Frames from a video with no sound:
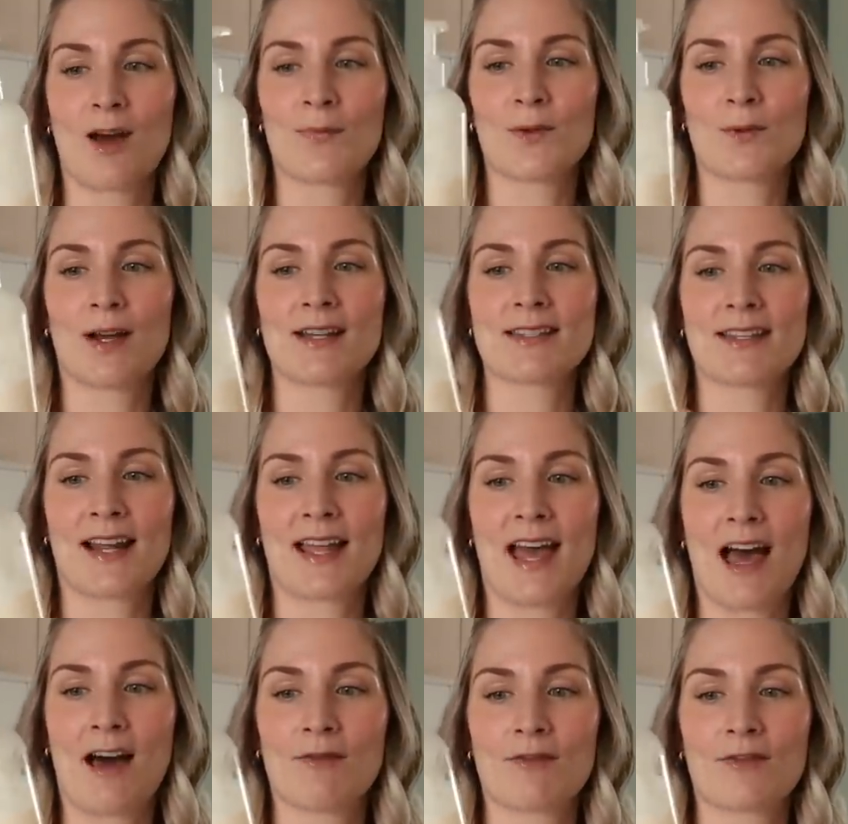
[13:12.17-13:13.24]
up the rest that I
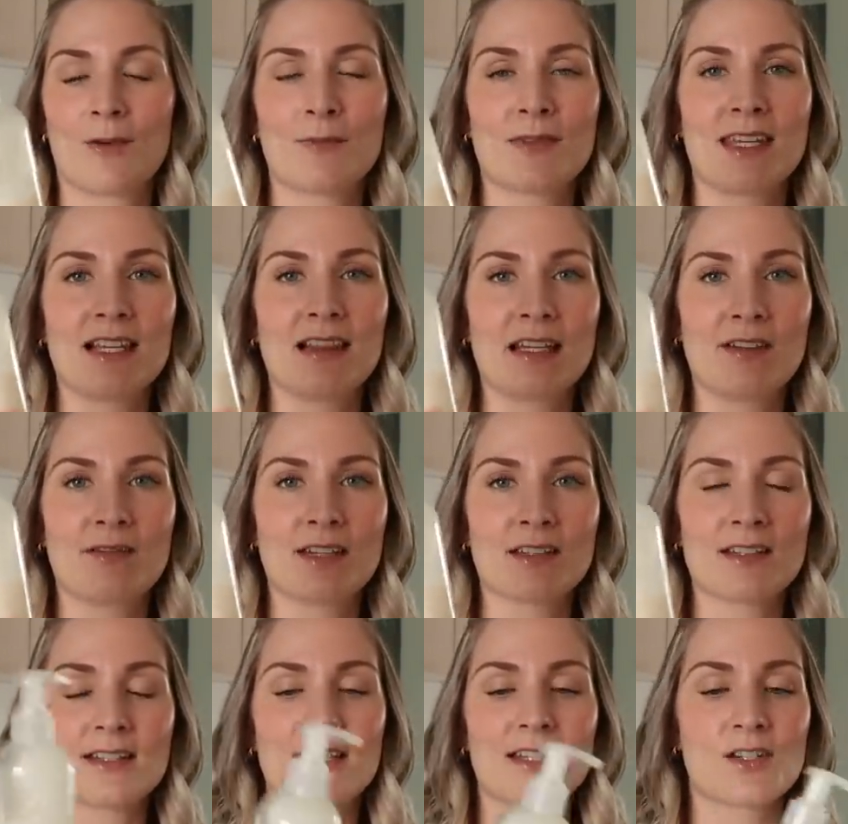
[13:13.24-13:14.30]
have from the leave-in
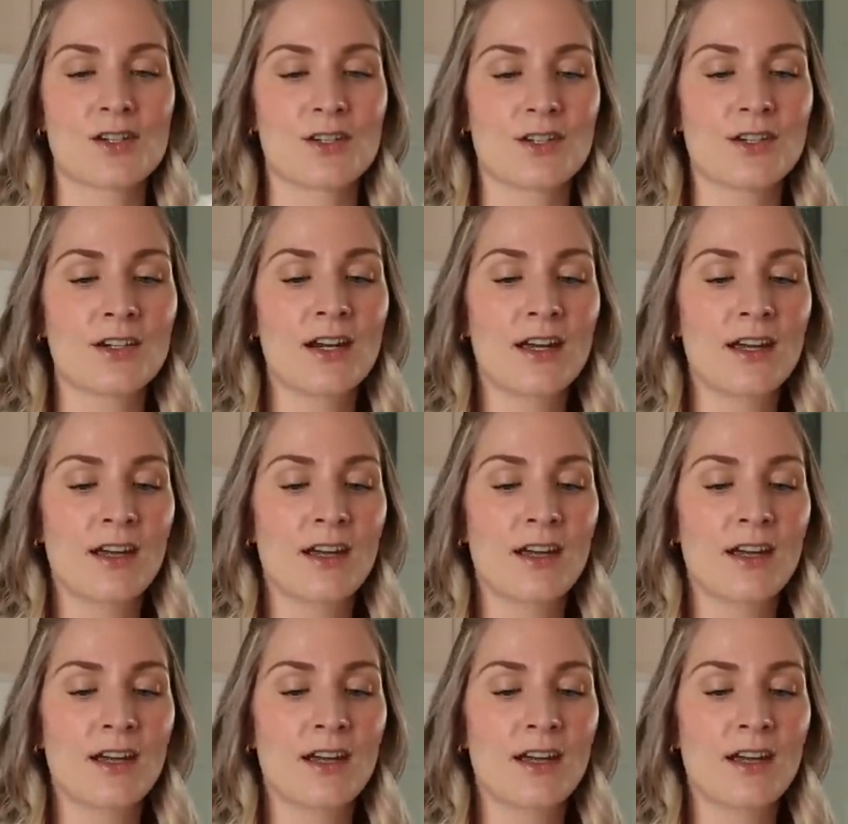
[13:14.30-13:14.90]
conditioner.